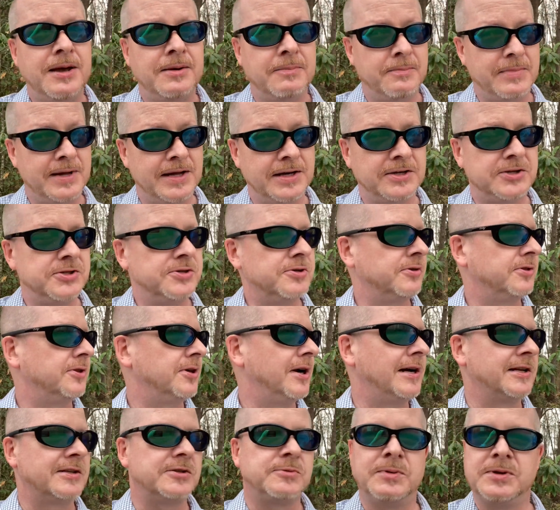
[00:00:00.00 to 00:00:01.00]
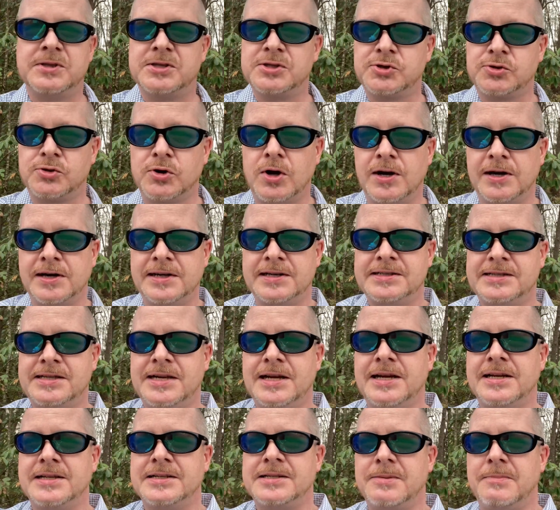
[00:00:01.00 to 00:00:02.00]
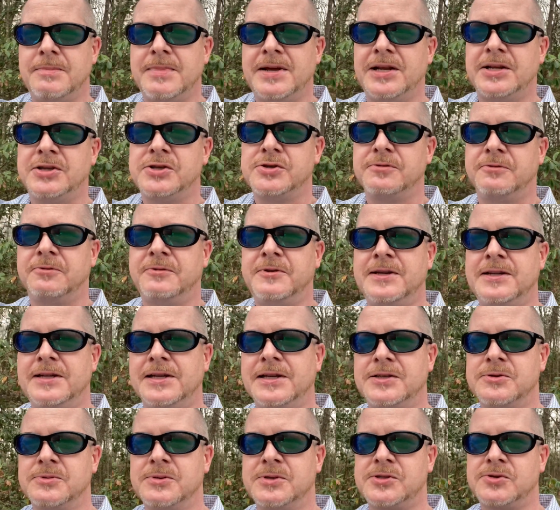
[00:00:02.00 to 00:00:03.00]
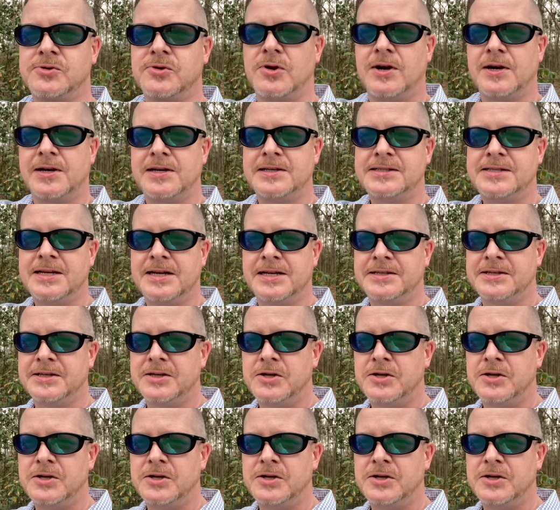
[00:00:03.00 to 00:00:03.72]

manage your thoughts with strong intent and manage your feelings with strong intent.